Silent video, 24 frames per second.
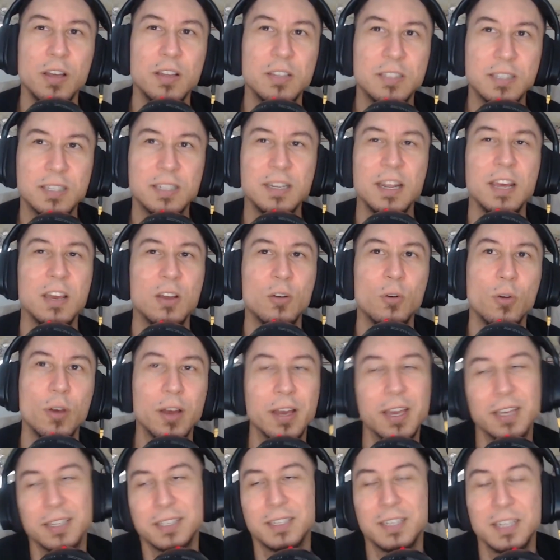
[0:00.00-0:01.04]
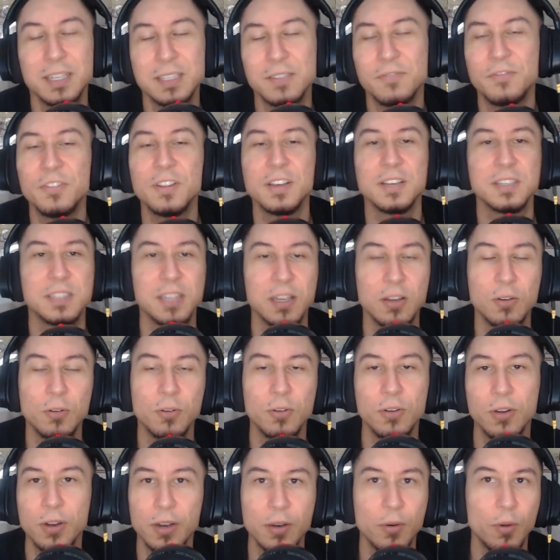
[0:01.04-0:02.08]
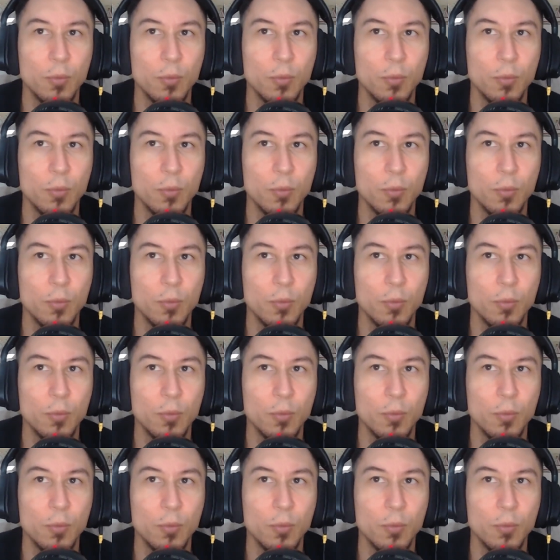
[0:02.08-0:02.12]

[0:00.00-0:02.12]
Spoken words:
snake oil? I guess it doesn't feel like snake oil.